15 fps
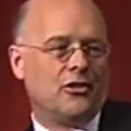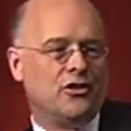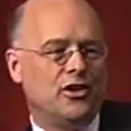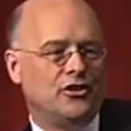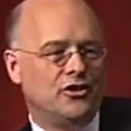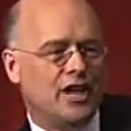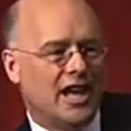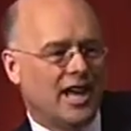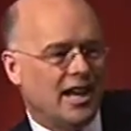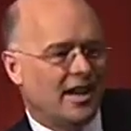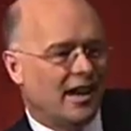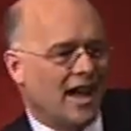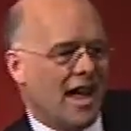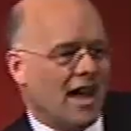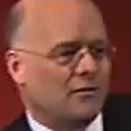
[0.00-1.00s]
the
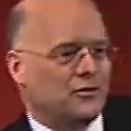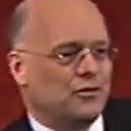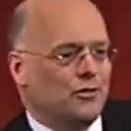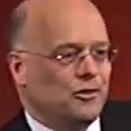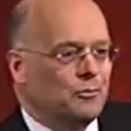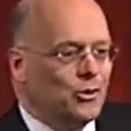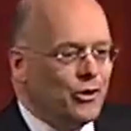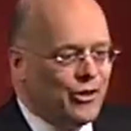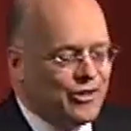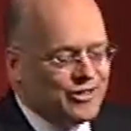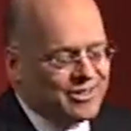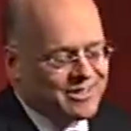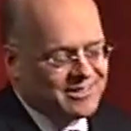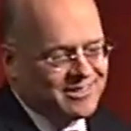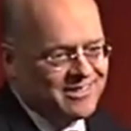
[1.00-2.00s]
day after the
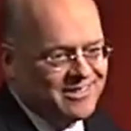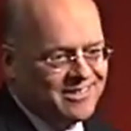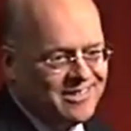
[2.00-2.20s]
murders.